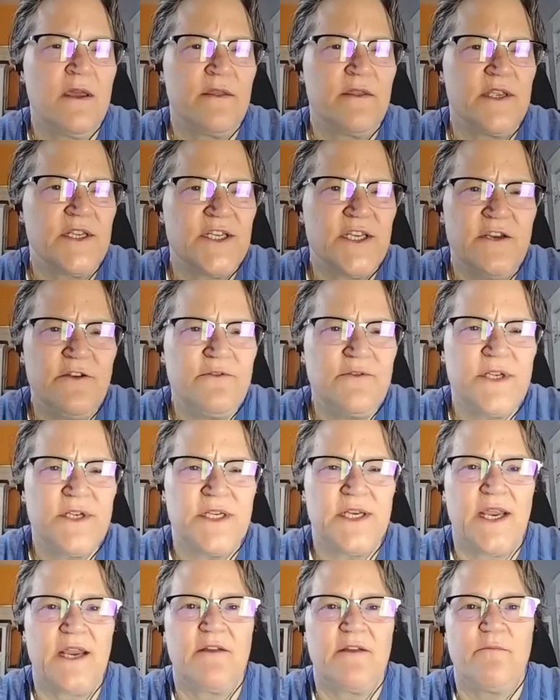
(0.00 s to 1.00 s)
this new
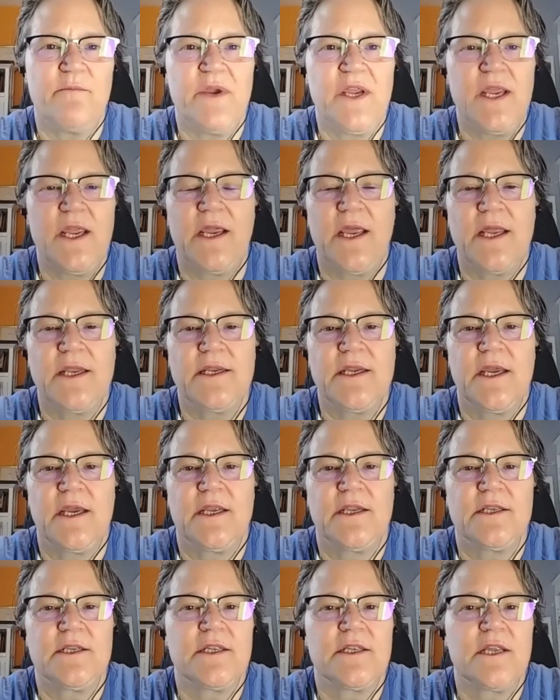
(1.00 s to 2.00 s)
state of being had
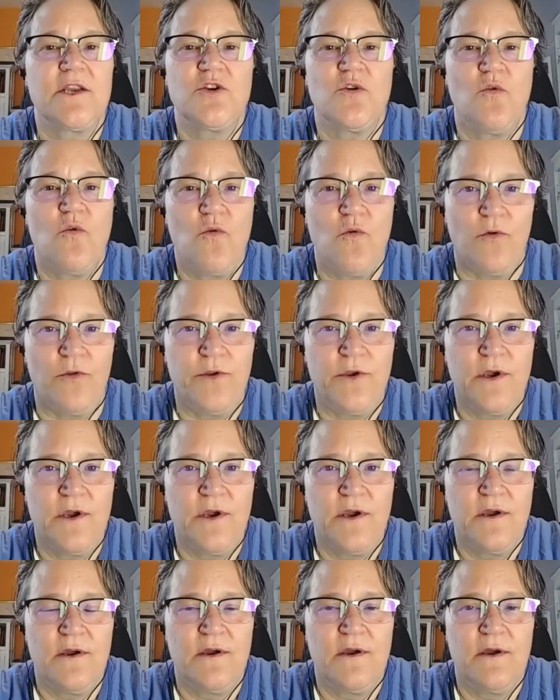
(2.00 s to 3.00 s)
taken such hold
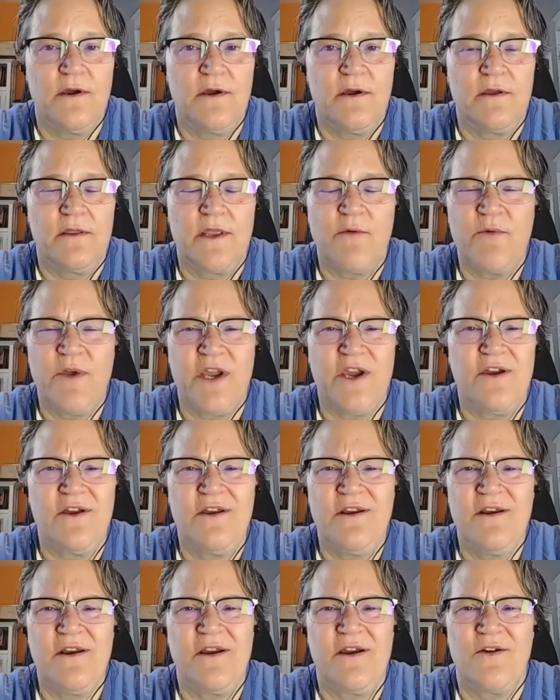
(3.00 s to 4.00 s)
that we
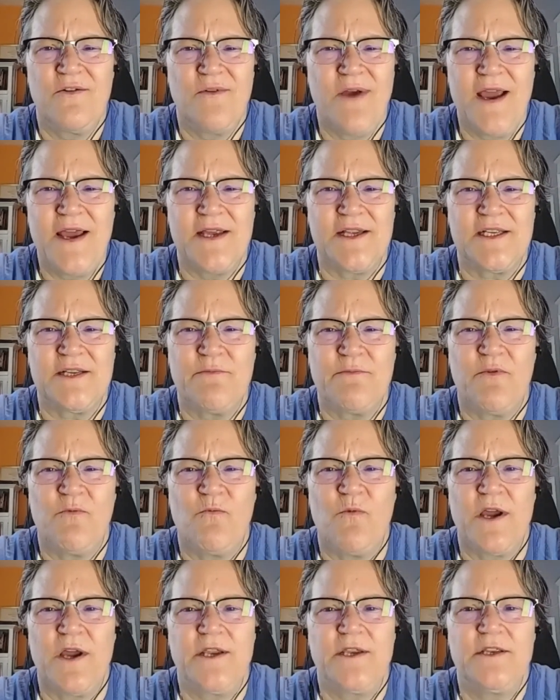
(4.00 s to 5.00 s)
couldn't grasp
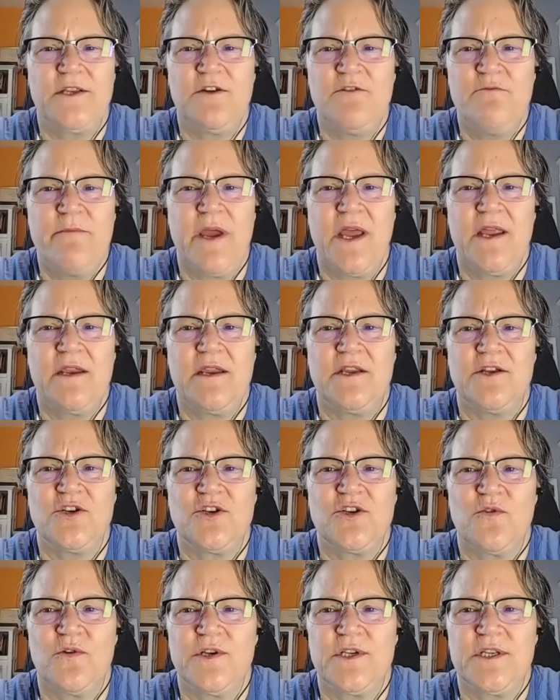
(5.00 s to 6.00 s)
why two men in
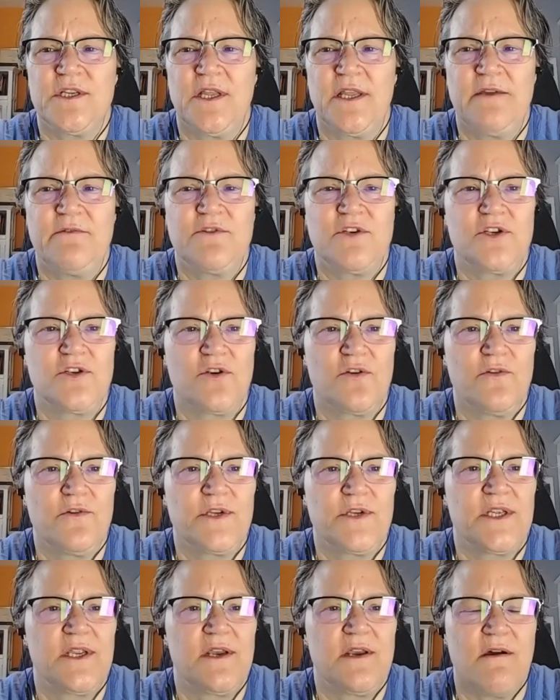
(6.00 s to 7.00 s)
short sleeved
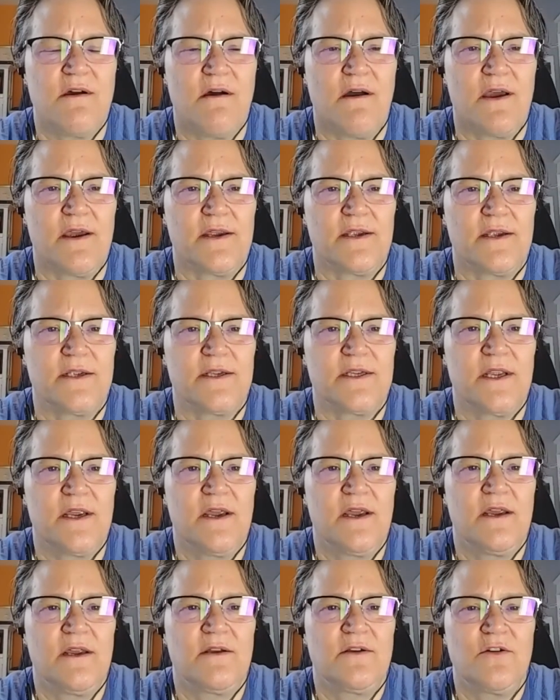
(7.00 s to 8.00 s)
shirts and ties
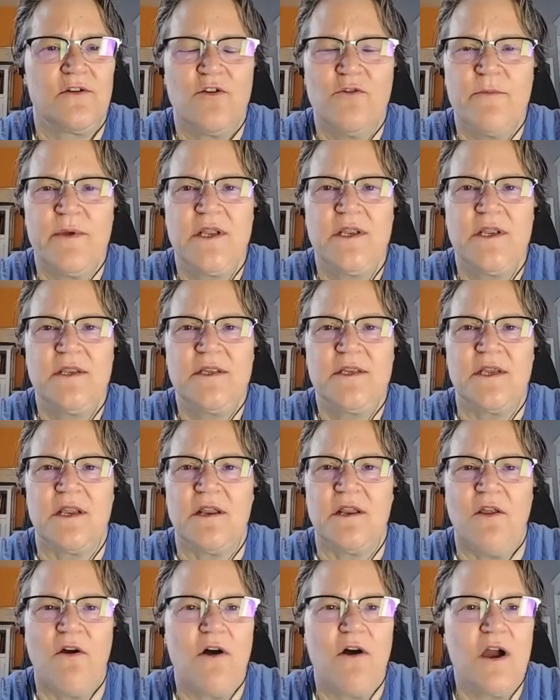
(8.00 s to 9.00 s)
turbans,
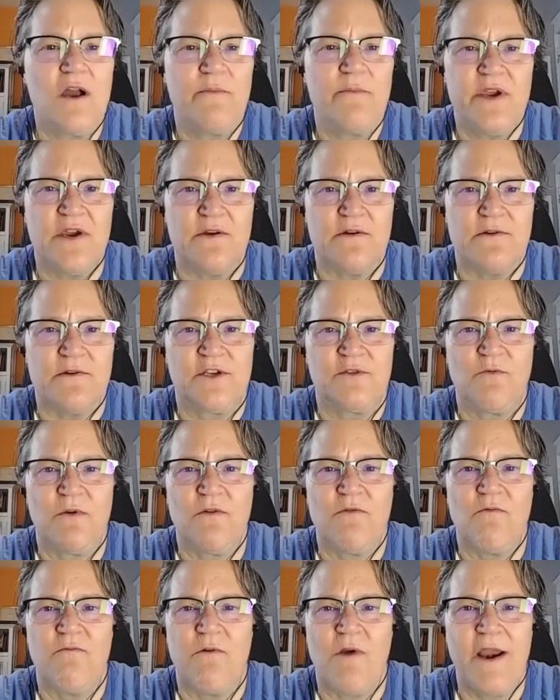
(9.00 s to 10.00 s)
and long beards
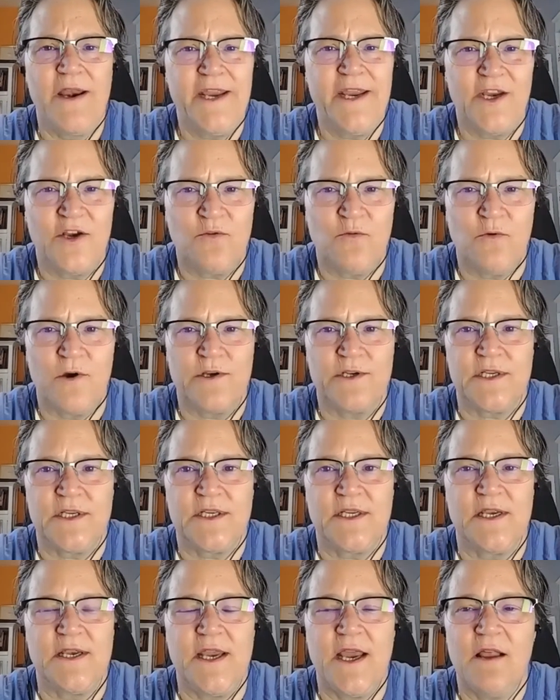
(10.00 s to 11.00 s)
were running towards
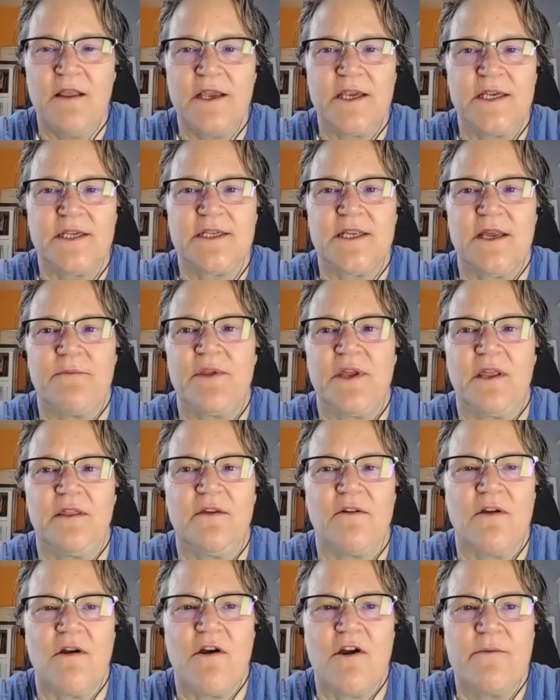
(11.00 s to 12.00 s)
us and yelling something,
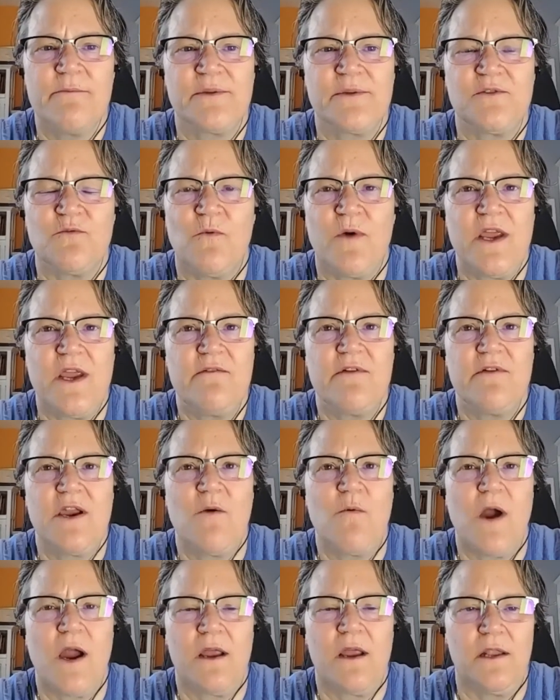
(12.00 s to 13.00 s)
their arms waving
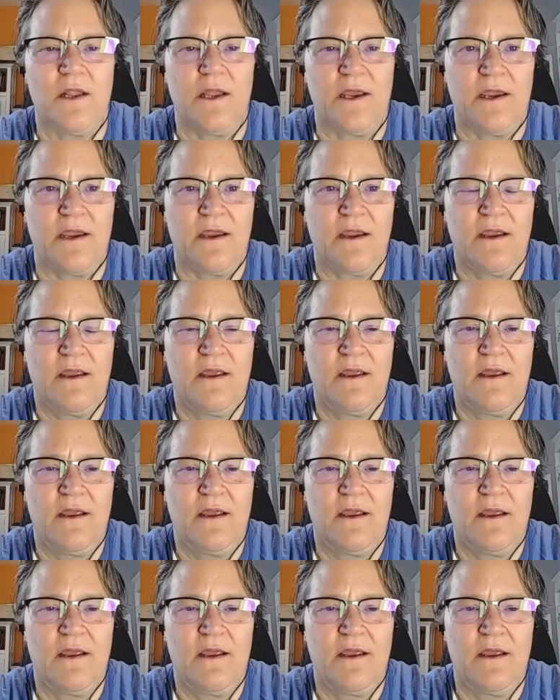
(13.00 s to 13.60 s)
wildly.